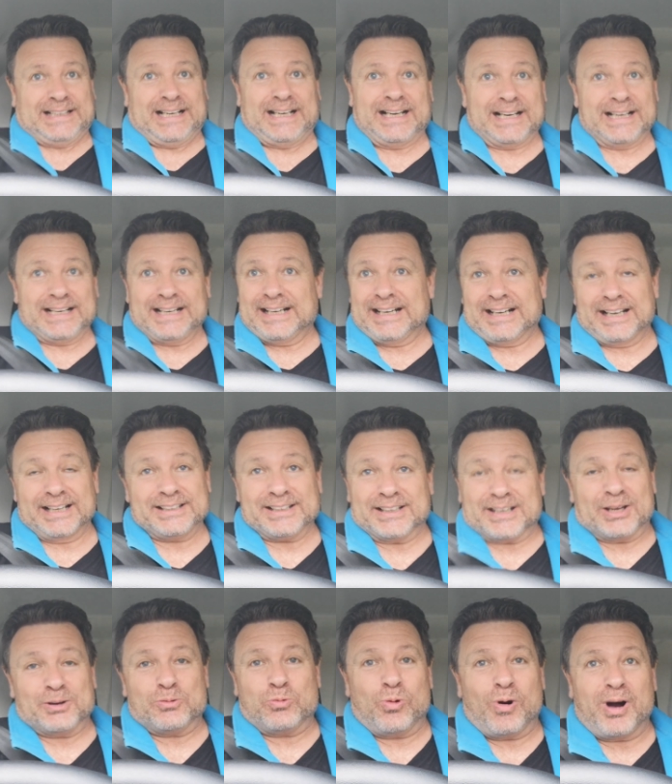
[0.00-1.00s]
I
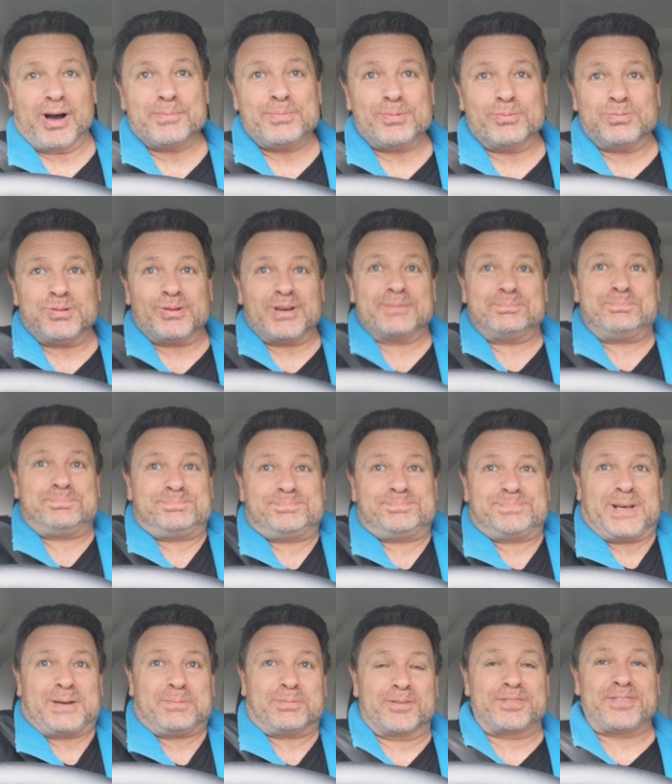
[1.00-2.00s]
don't know why
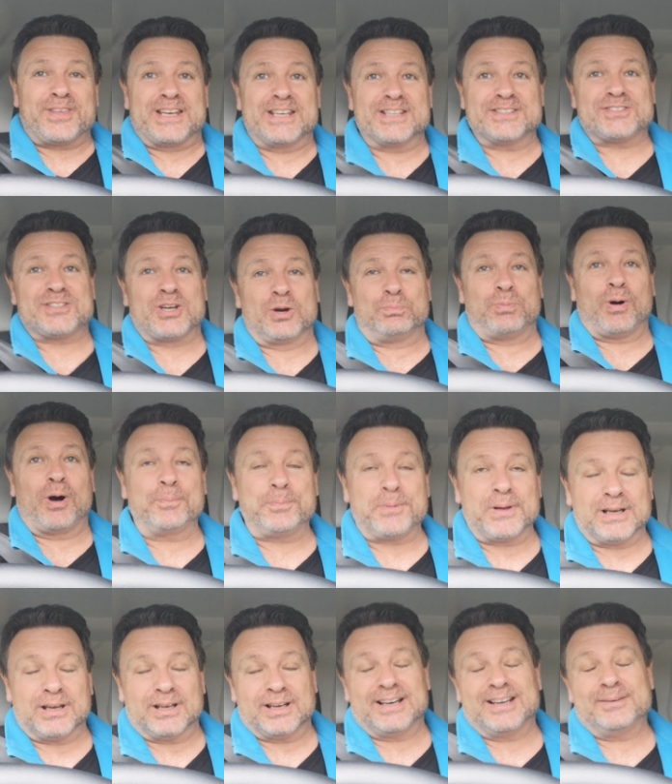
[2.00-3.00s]
people think it's so
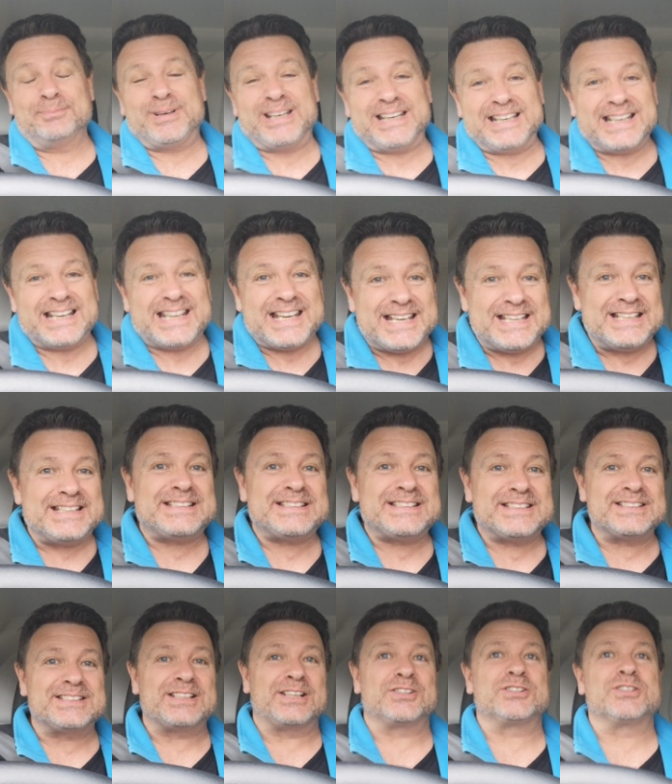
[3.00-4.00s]
popular. I mean, it is
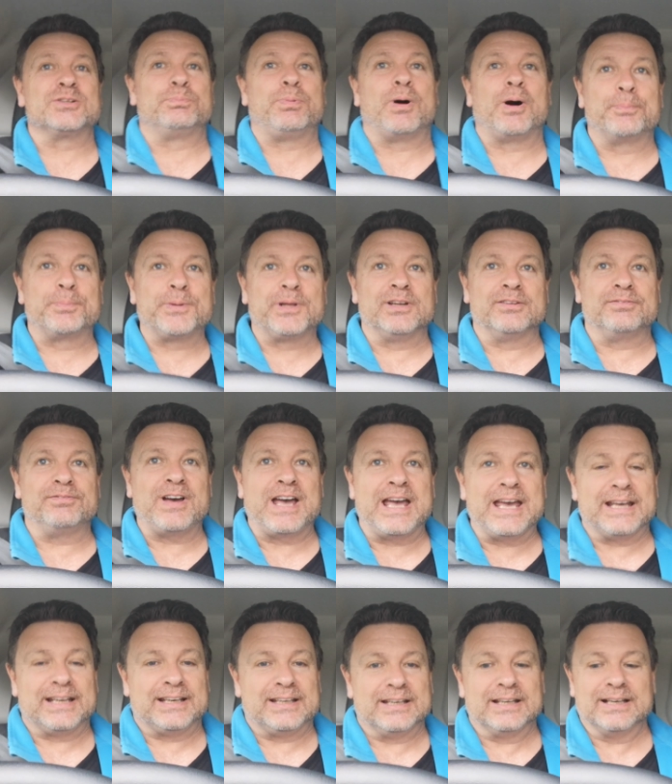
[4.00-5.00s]
such a popular
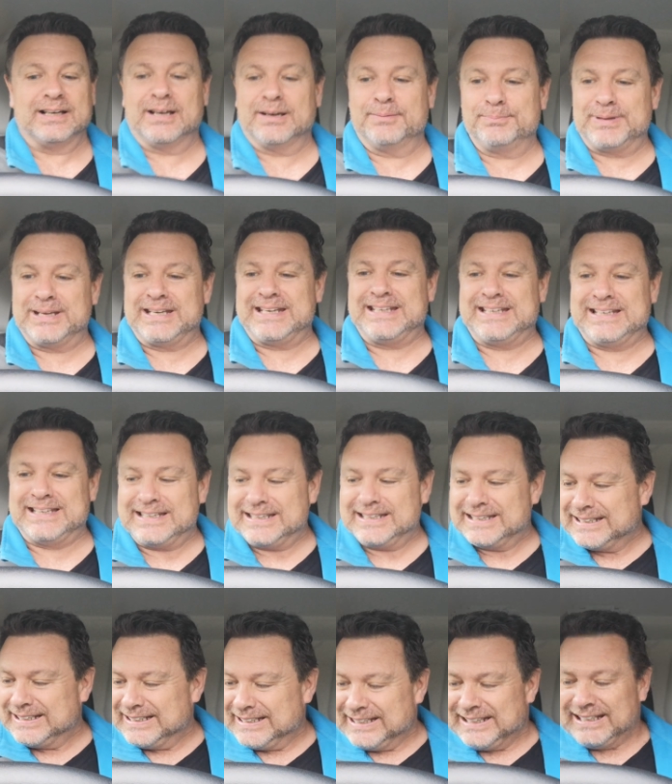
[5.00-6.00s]
van. I mean,
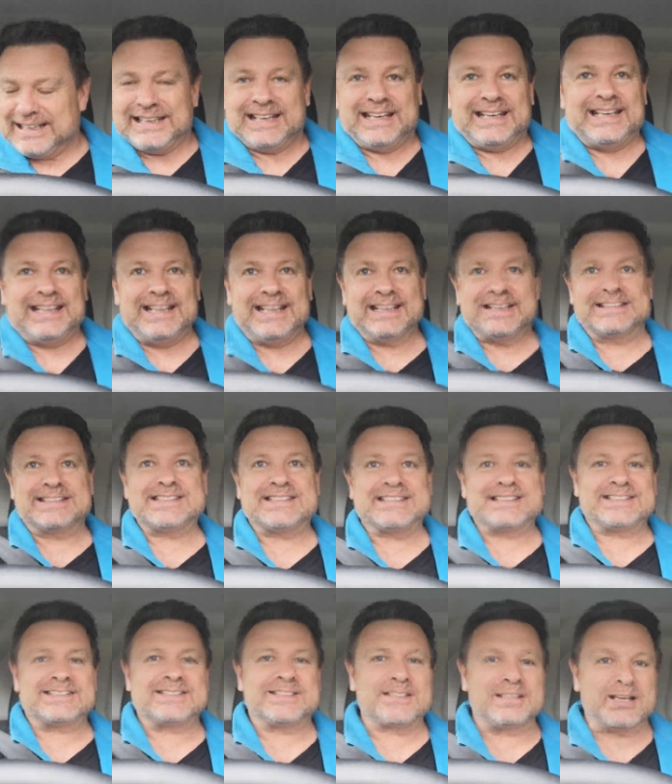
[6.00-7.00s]

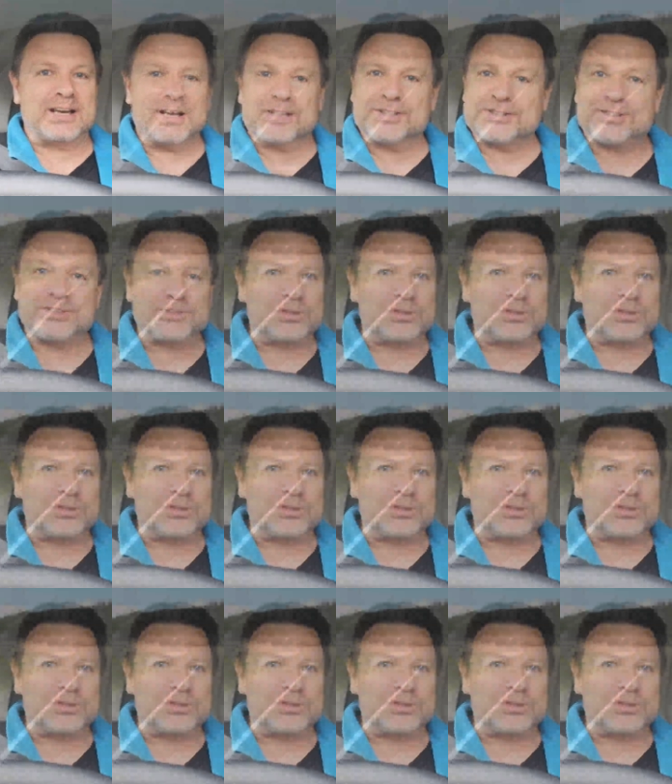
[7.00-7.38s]
it's a